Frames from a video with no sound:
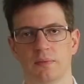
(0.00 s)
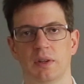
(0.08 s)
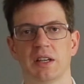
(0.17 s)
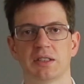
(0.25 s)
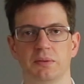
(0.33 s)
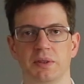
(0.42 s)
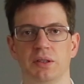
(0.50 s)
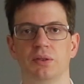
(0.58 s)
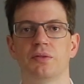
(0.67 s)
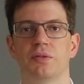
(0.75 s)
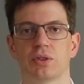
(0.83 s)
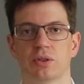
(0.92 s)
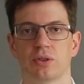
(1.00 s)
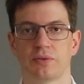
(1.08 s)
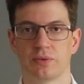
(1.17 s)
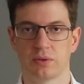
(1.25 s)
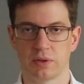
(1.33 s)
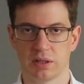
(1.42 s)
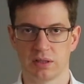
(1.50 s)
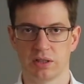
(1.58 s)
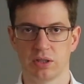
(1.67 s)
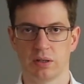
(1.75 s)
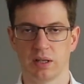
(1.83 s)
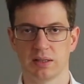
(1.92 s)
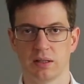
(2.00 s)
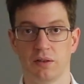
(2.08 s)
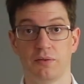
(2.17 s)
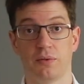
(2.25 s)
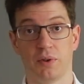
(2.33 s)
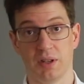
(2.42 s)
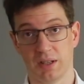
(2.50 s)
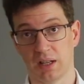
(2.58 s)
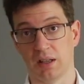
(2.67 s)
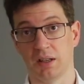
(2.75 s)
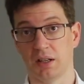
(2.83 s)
Last week, new versions of the translation Excel for Italian